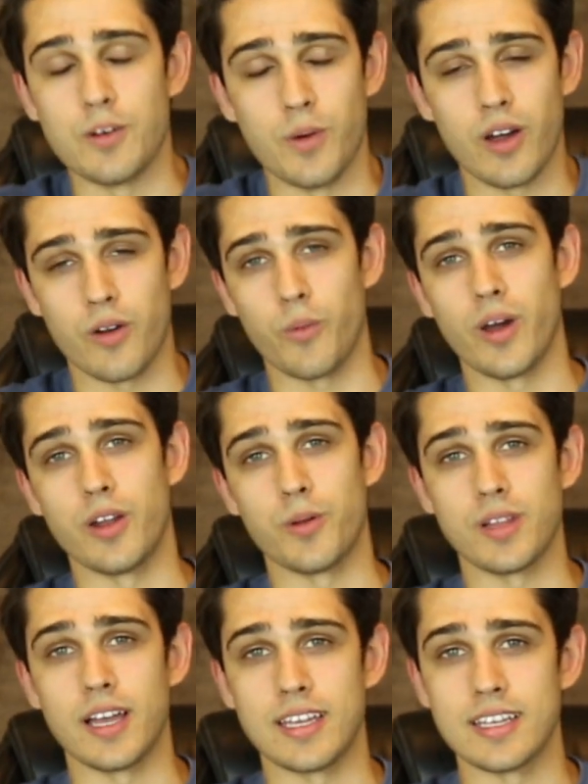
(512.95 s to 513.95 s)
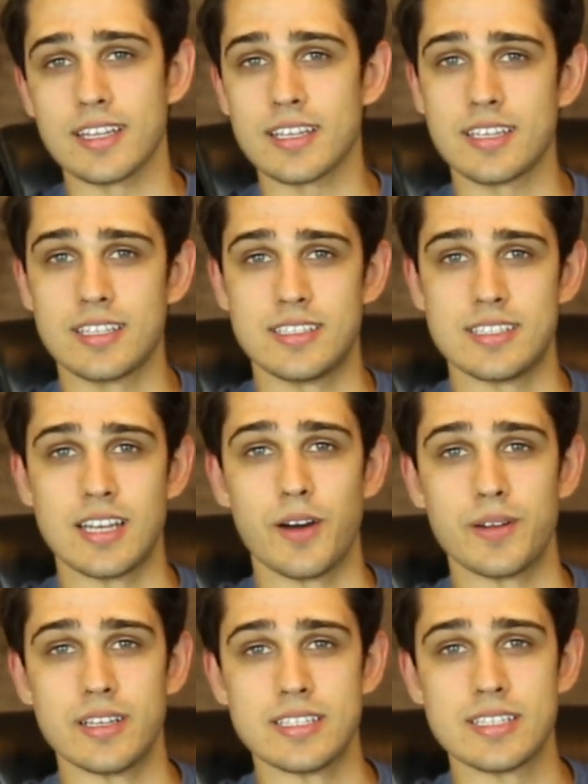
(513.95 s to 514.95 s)
well, I don't know why you don't like it. It's just how
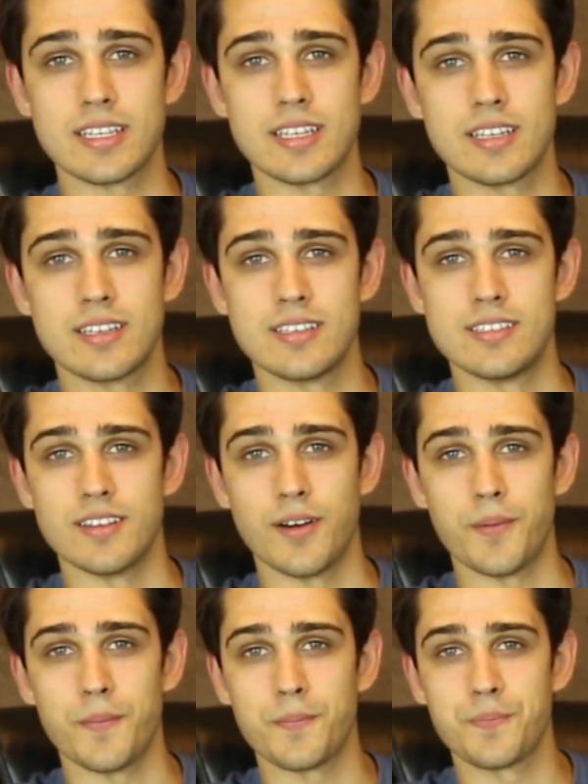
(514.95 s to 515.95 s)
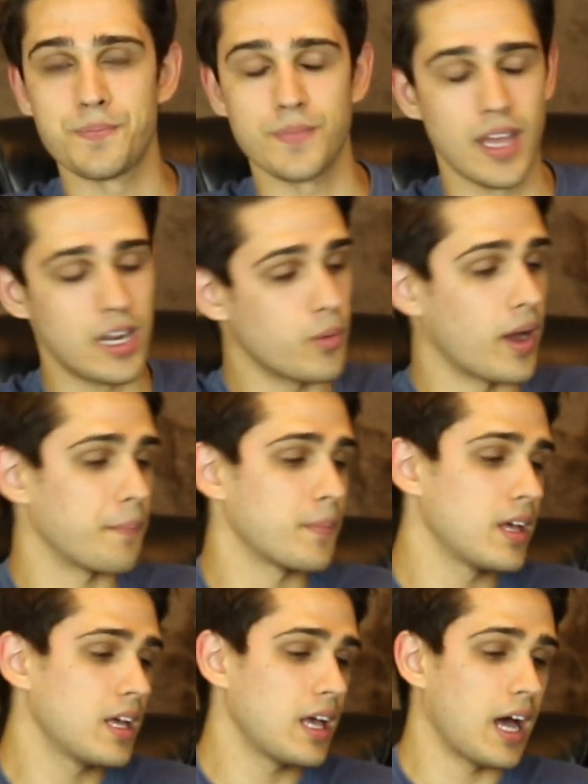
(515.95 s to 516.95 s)
it is. So anyway,
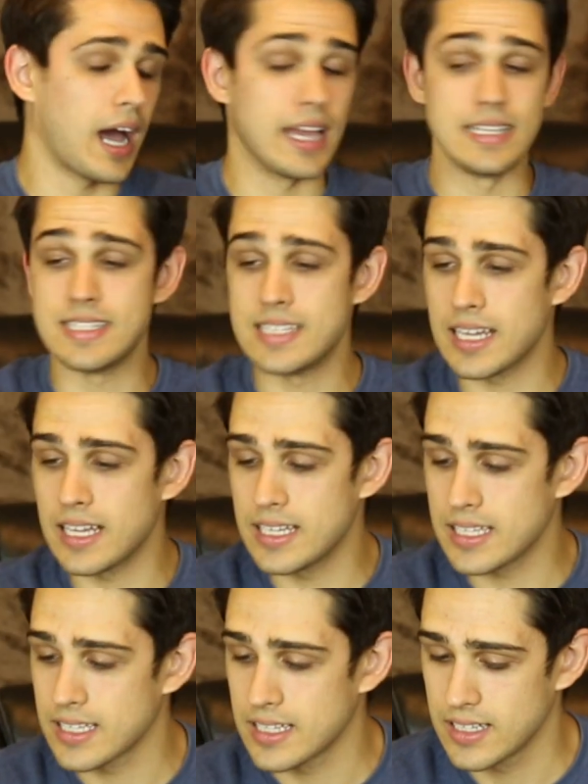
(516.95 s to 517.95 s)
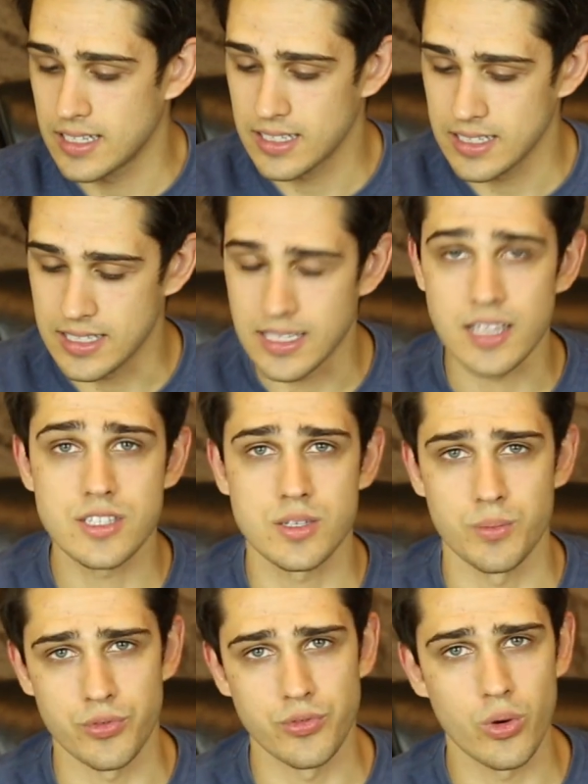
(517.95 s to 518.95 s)
I did get
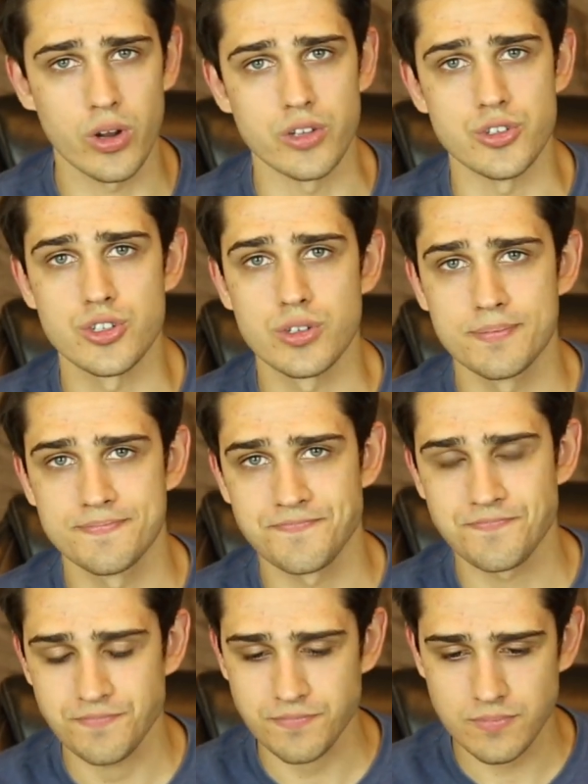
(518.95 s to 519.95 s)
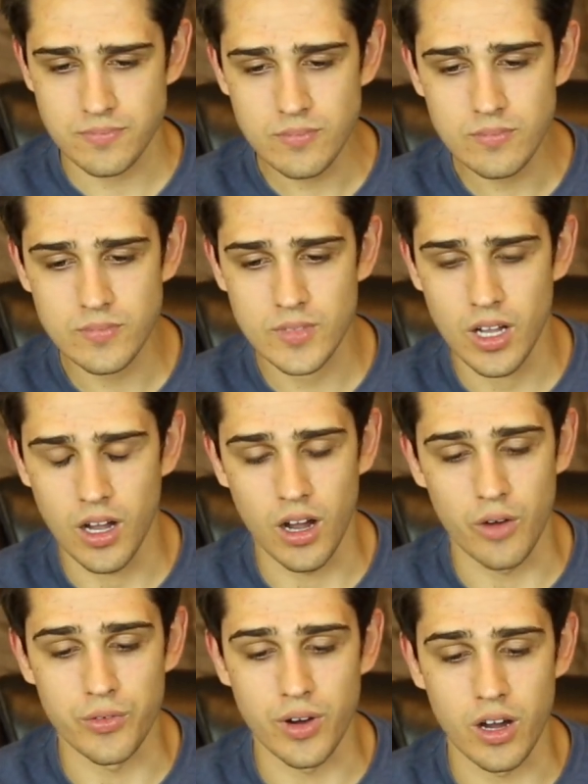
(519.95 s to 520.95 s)
some footage
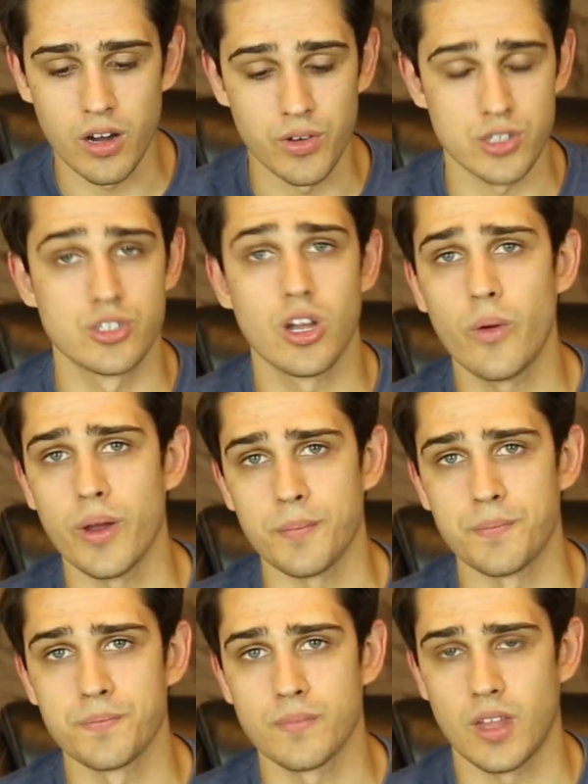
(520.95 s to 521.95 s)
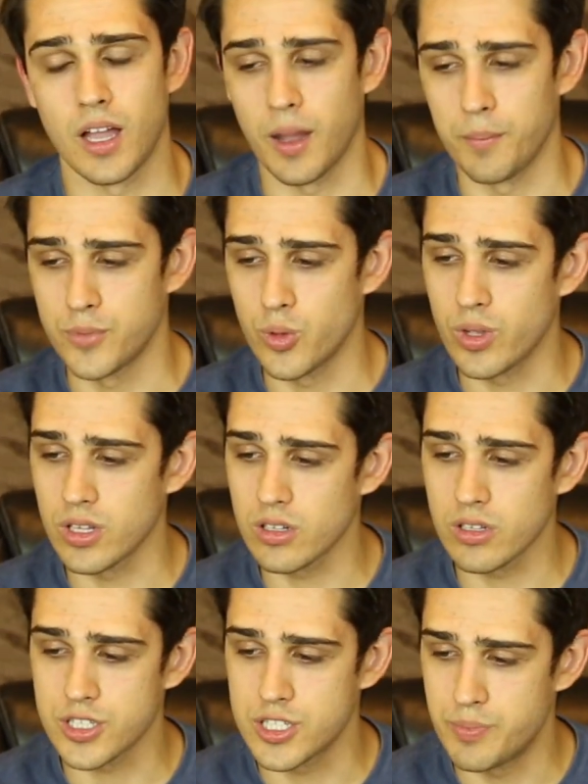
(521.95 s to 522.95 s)
of us going. I'm doing a
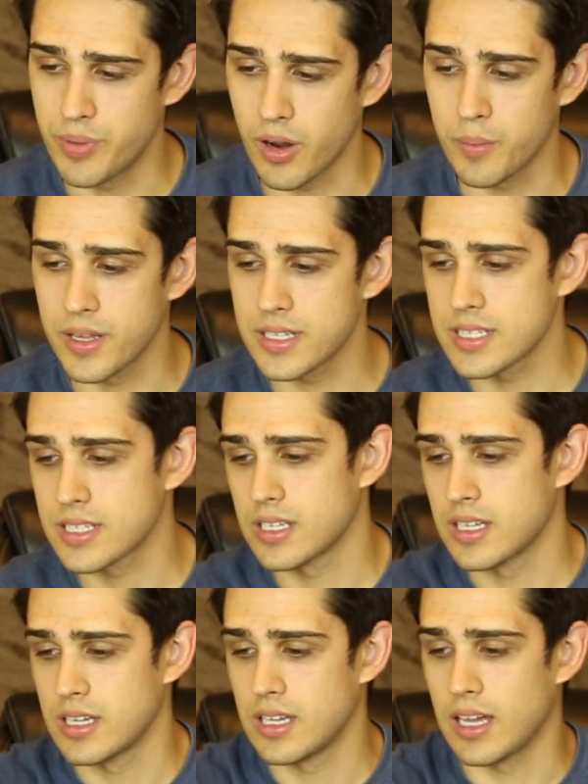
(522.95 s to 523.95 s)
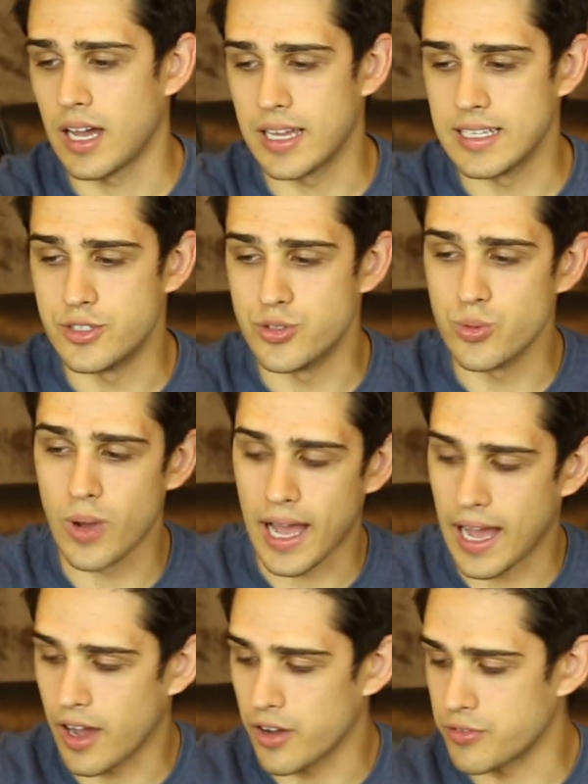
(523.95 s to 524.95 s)
little experiment. I do
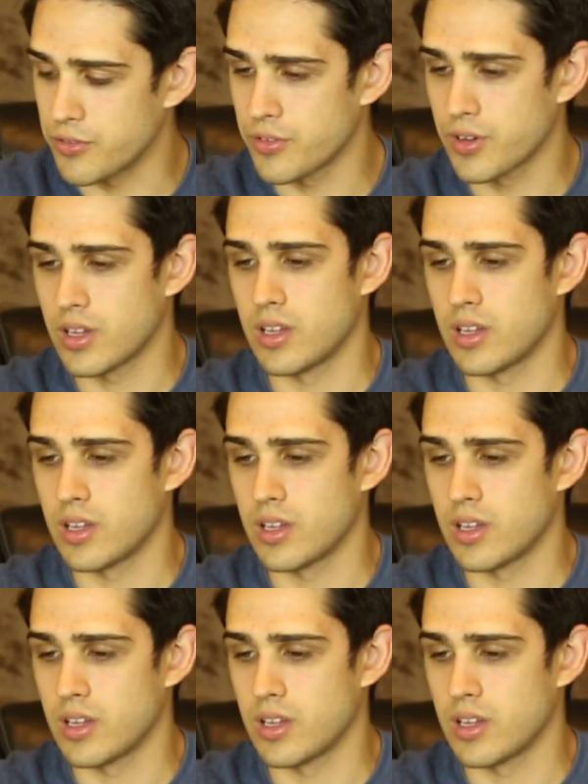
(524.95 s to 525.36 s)
have